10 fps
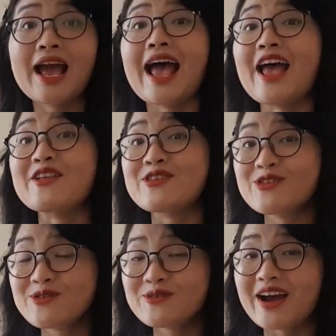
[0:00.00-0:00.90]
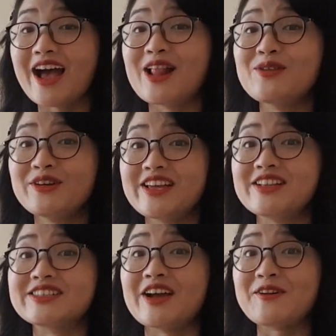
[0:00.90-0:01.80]
and you are
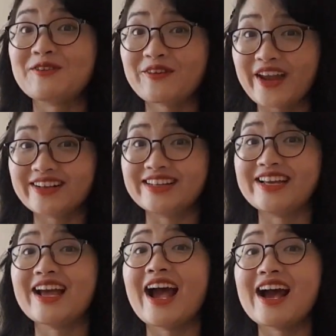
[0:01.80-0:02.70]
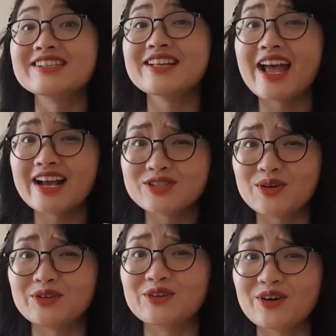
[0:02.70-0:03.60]
looking directly at the
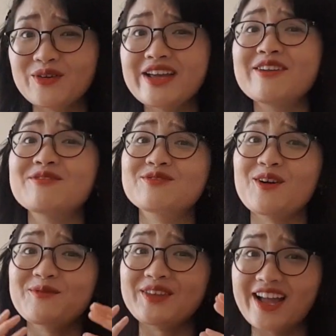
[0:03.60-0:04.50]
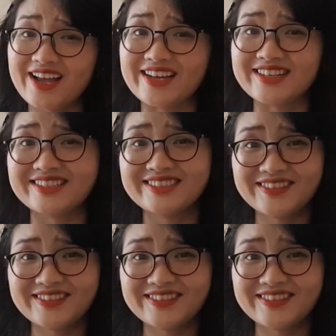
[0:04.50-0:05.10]
axon growing from the eyes.